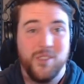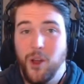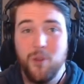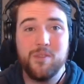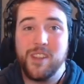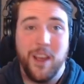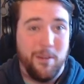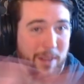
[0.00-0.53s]

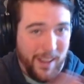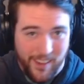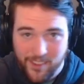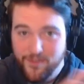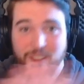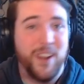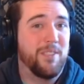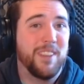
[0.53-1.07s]
don't tell me.
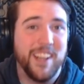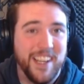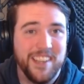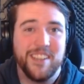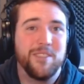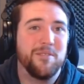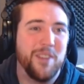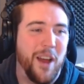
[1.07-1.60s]
Literally,
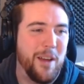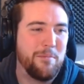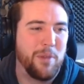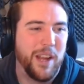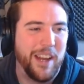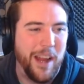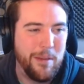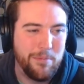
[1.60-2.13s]
do not
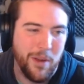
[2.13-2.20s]
bring it up.